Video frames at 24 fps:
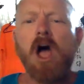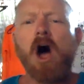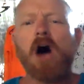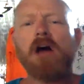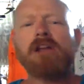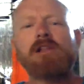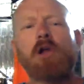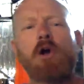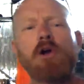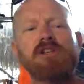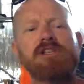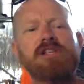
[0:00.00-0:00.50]

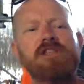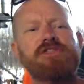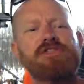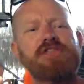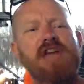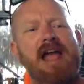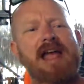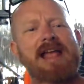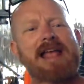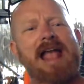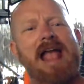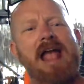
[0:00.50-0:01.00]
I'd like to
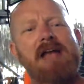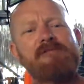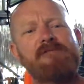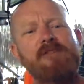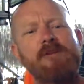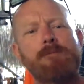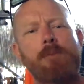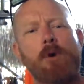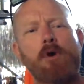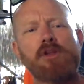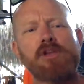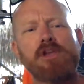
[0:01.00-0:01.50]
thank
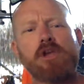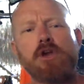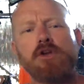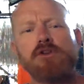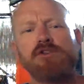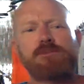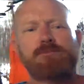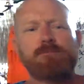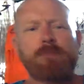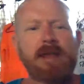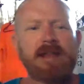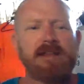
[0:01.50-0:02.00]
everybody
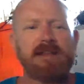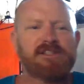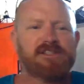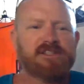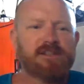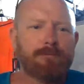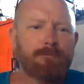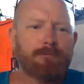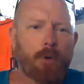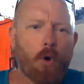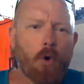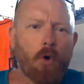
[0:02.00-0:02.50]
who's been
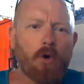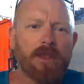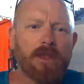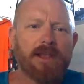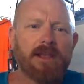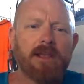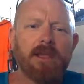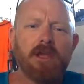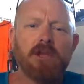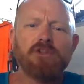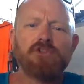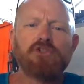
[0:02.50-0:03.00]

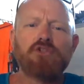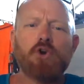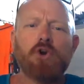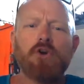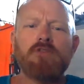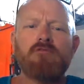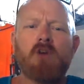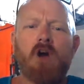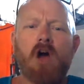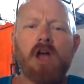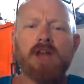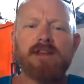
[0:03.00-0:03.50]
supporting
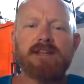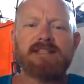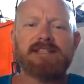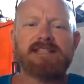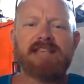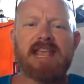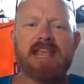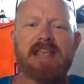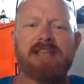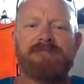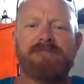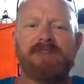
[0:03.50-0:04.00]
Joyrider
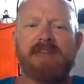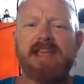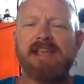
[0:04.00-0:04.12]
TV.